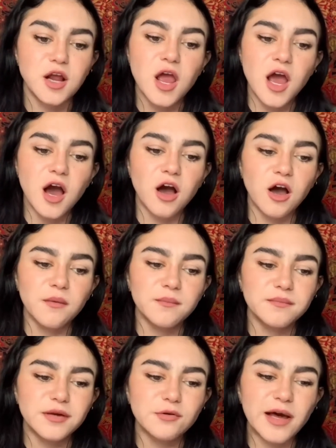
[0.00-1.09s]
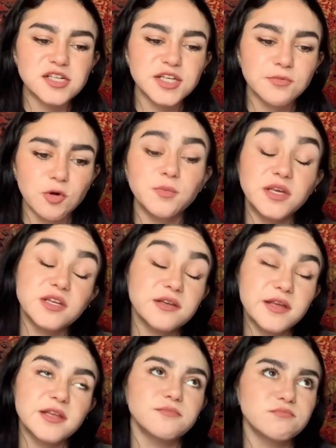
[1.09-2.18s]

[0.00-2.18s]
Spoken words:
Well, actually, it will be in